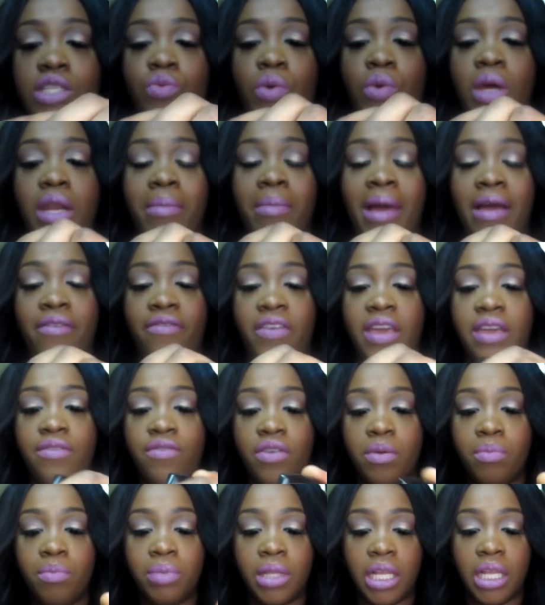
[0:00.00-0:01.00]
one of my
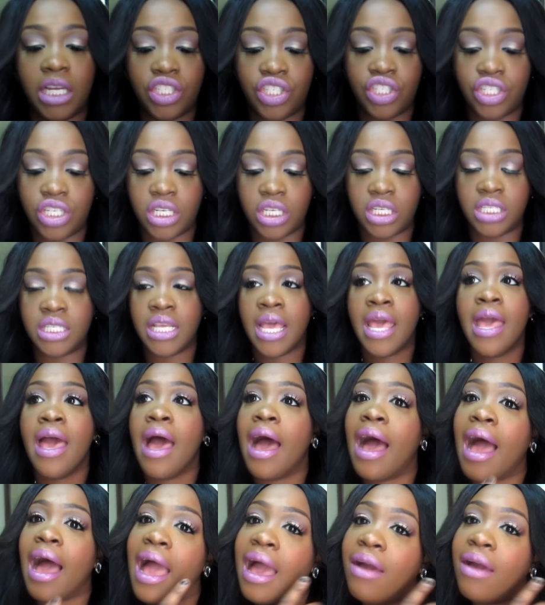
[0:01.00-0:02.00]
favorite blushes.
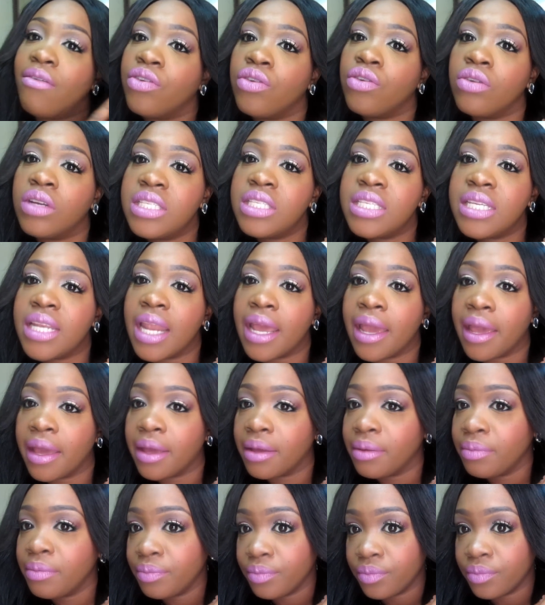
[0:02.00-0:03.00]
I have it on
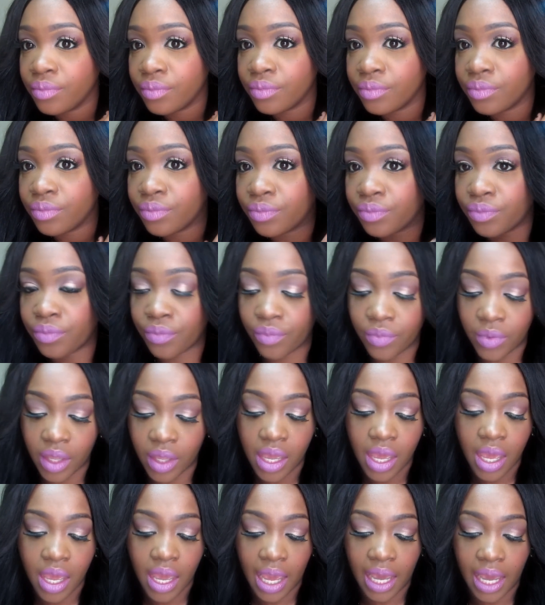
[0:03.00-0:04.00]
today,
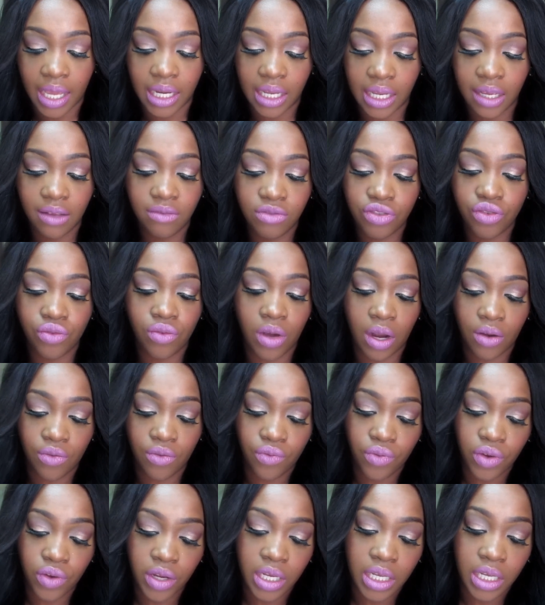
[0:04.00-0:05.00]
and it gives you a
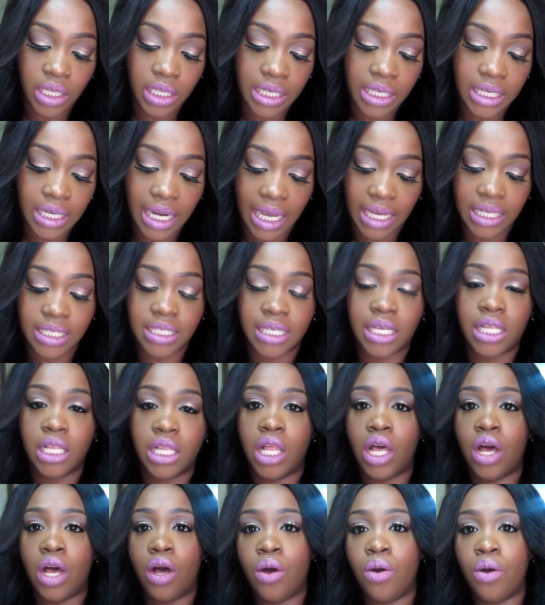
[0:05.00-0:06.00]
really nice
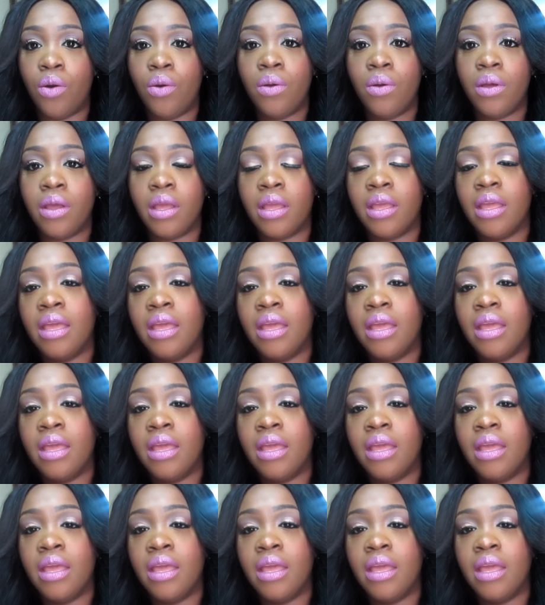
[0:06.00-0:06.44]
glow.